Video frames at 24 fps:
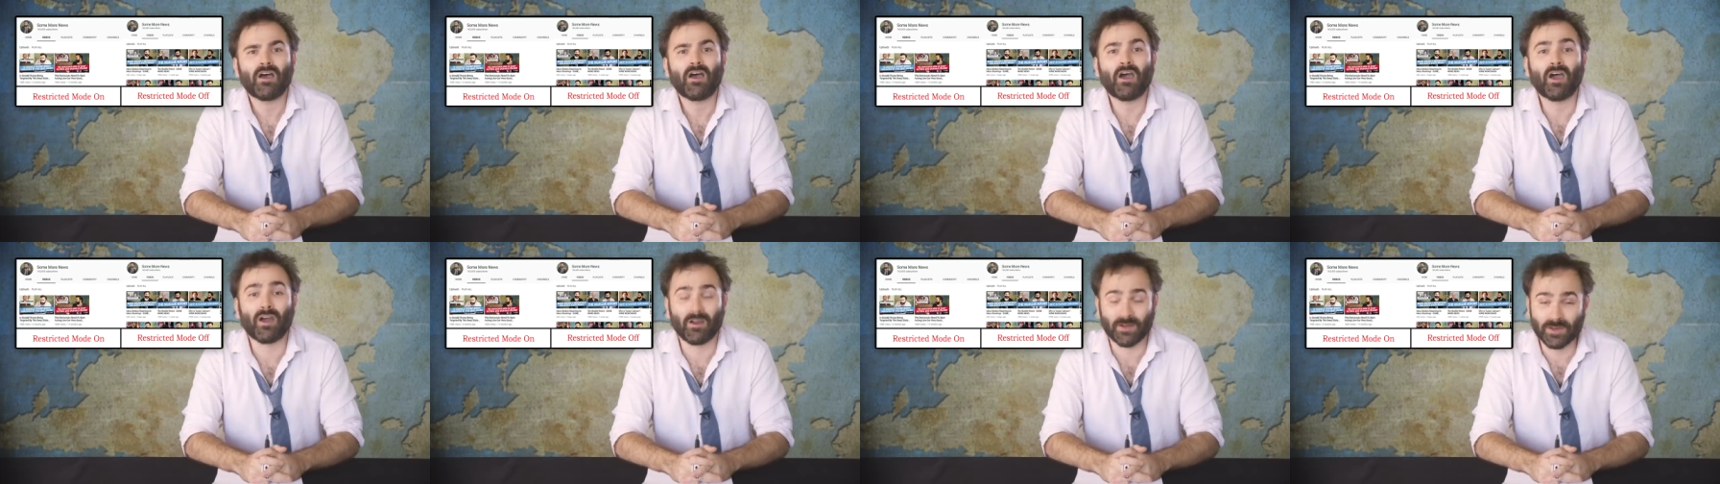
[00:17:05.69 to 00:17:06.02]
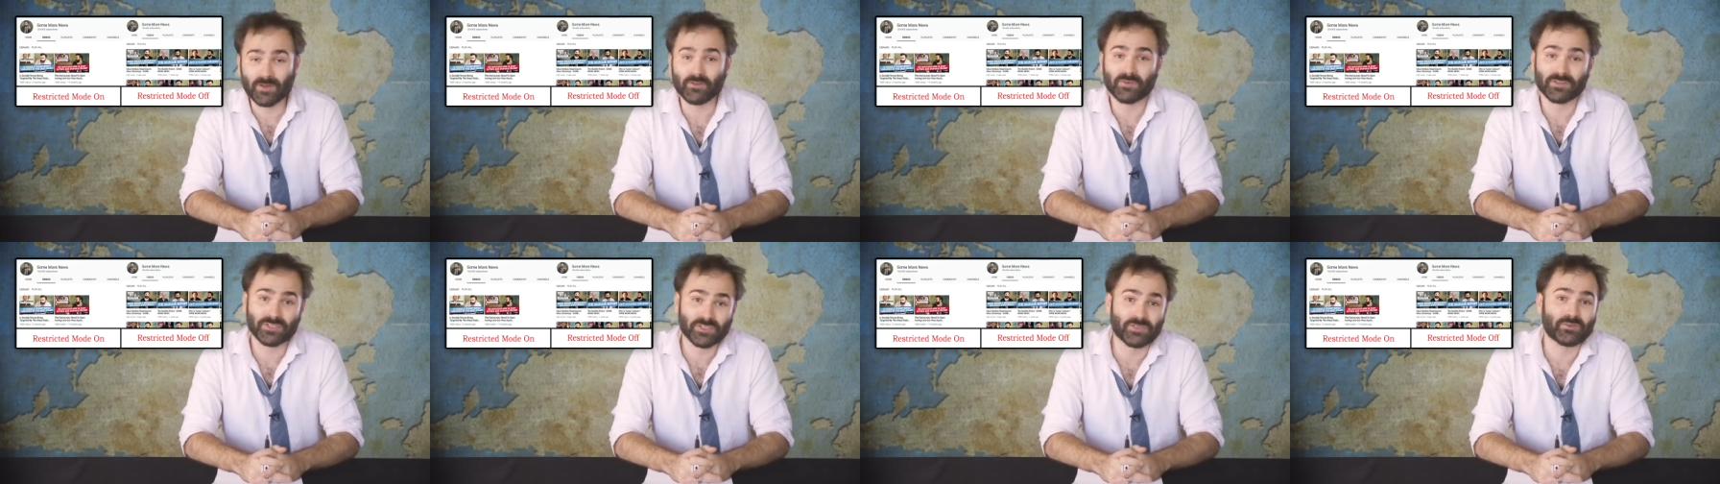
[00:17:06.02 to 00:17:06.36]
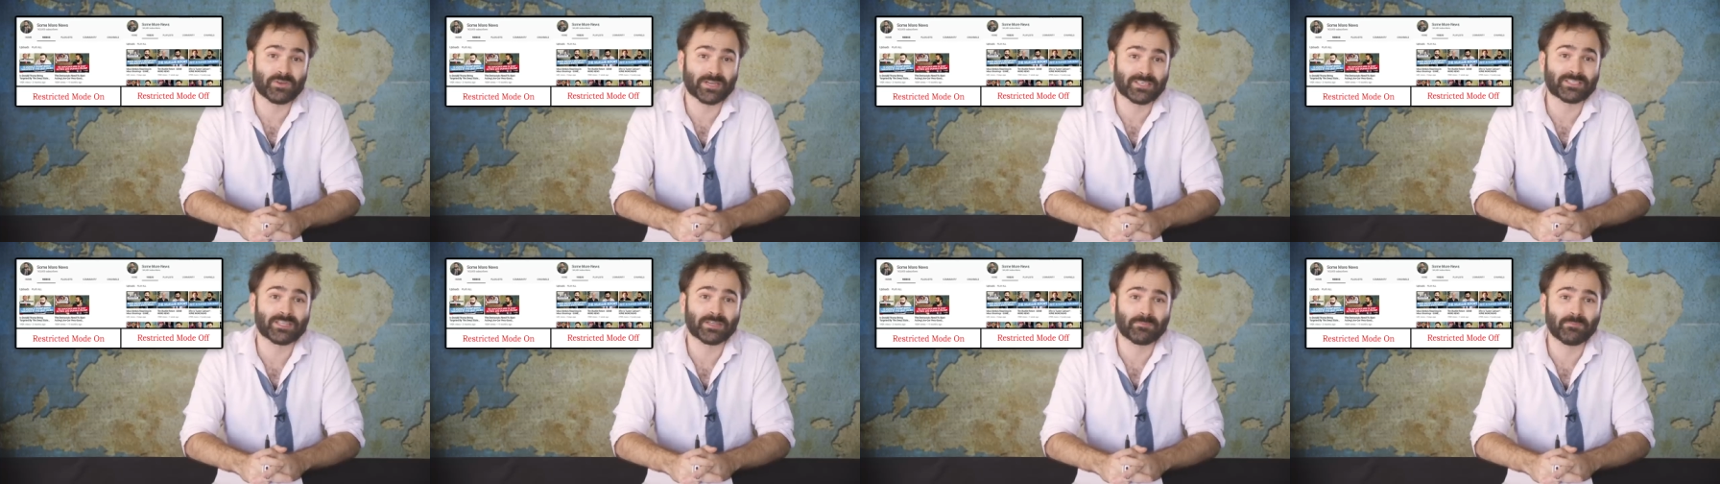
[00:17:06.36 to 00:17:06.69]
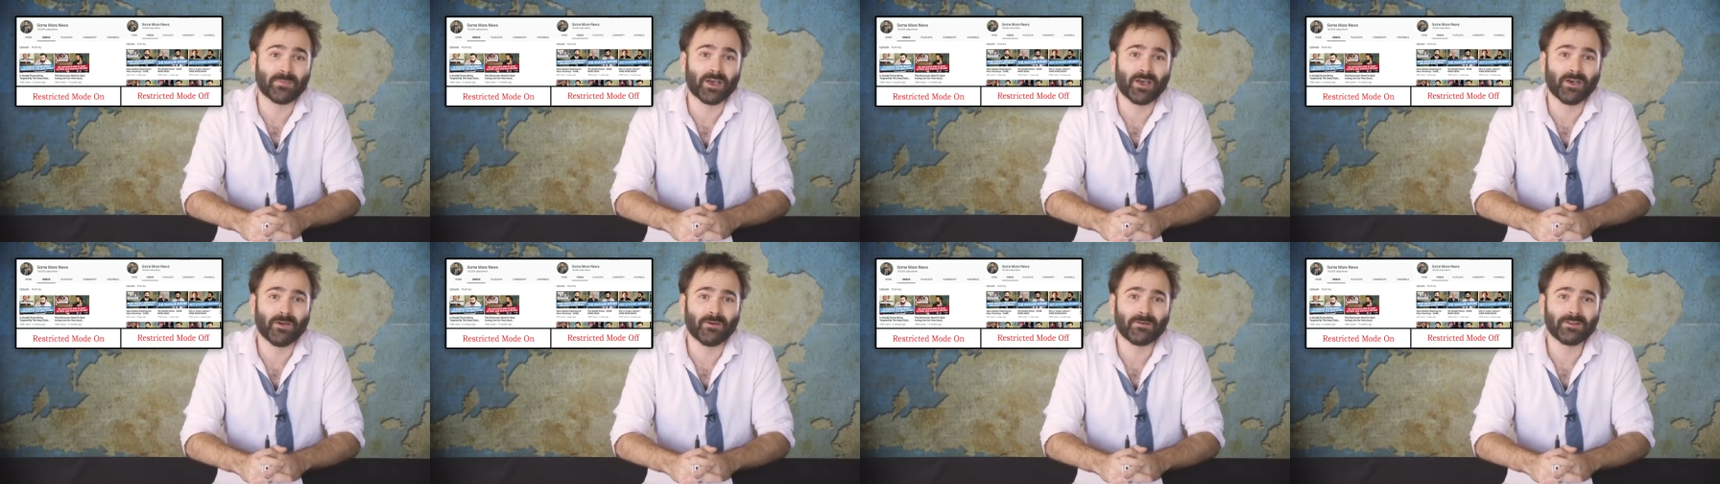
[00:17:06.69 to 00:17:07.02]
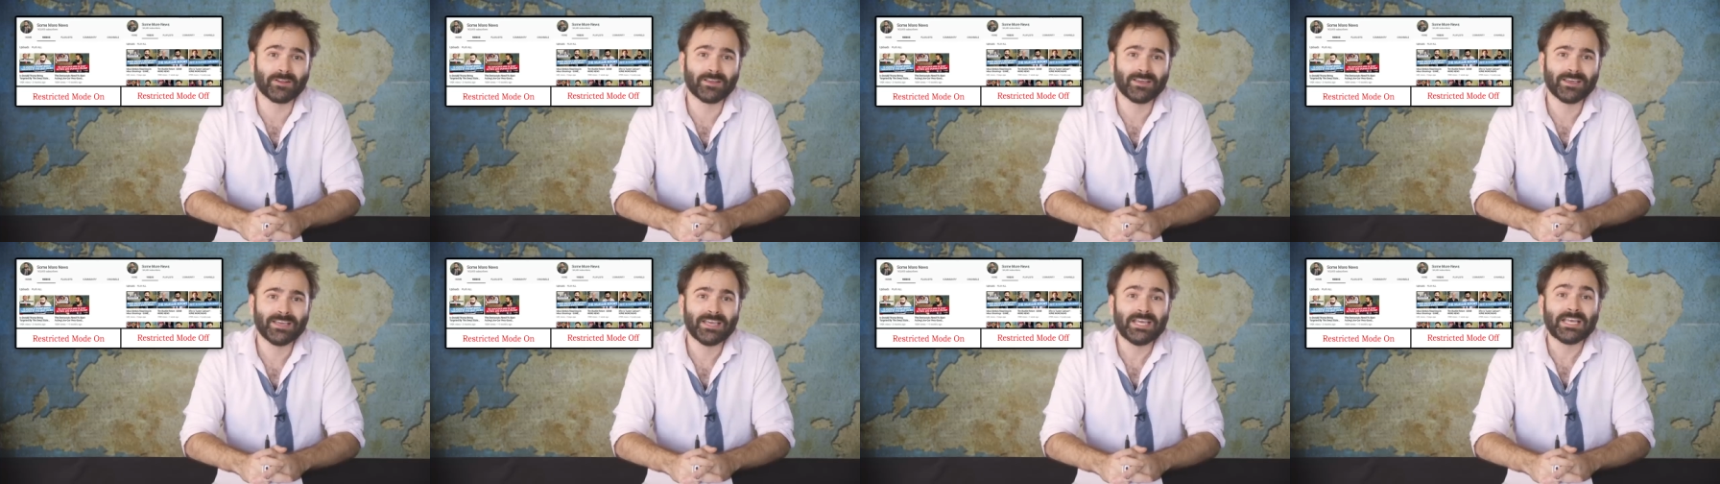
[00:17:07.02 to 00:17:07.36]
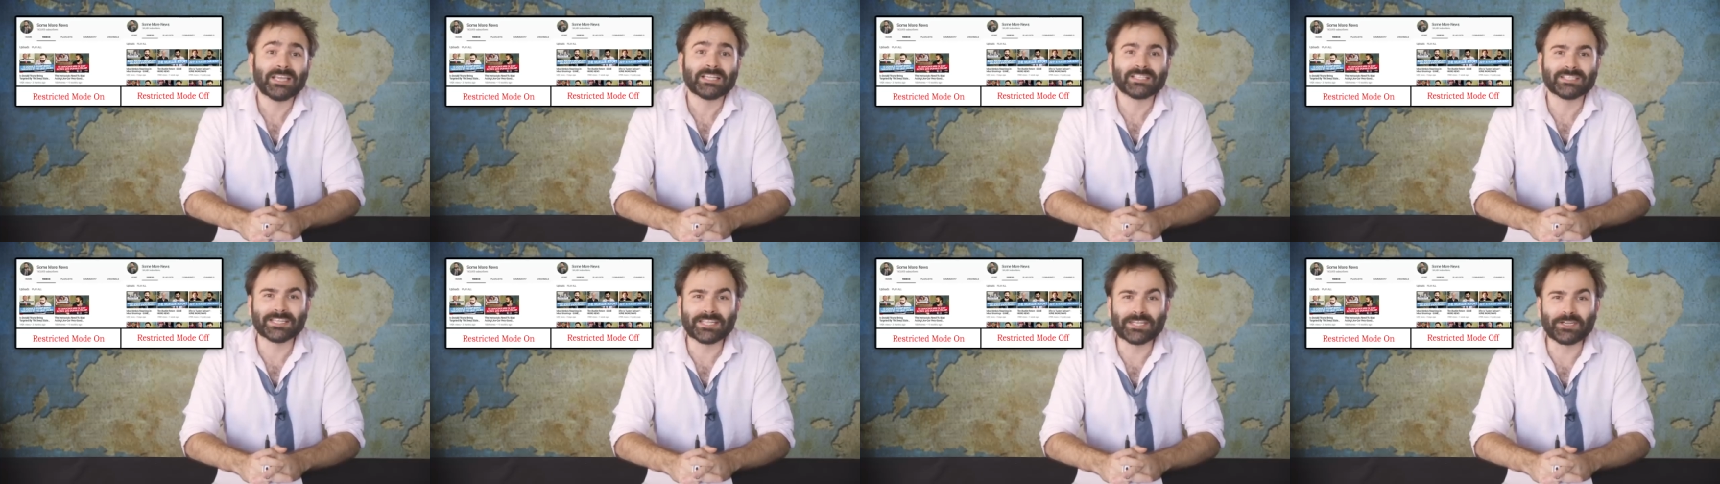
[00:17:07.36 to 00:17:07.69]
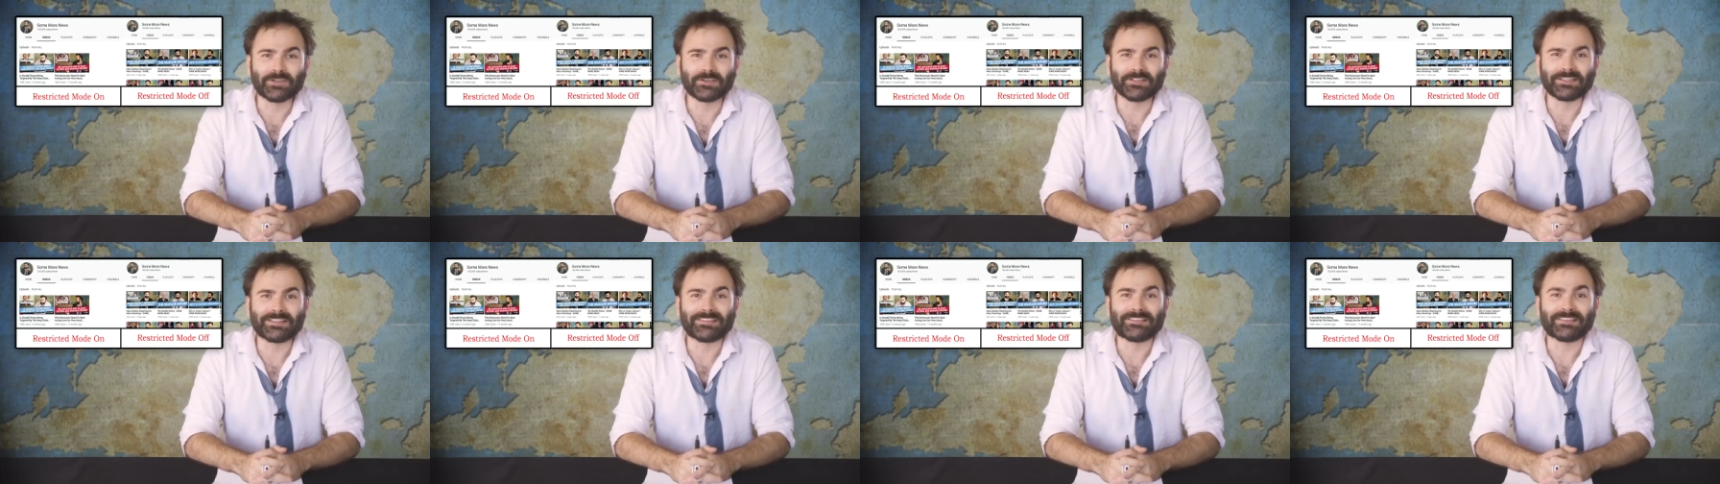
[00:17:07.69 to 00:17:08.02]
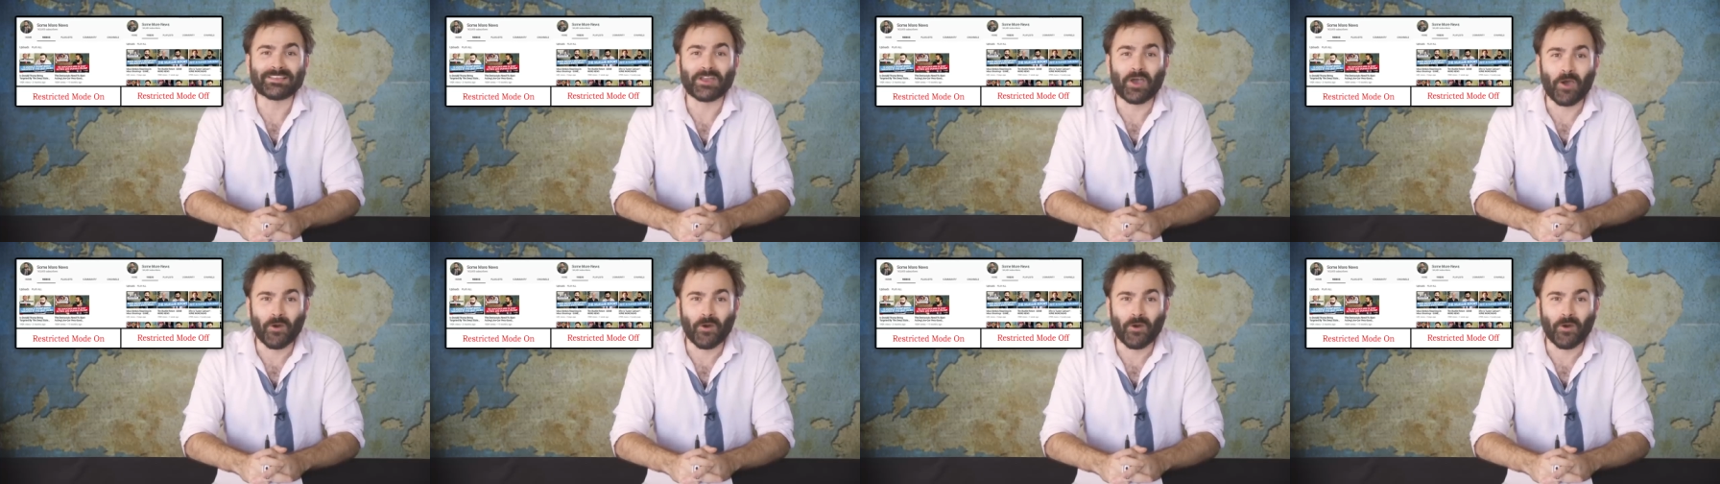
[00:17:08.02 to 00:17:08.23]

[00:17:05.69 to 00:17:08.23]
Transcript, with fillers: are in restricted mode. Literally the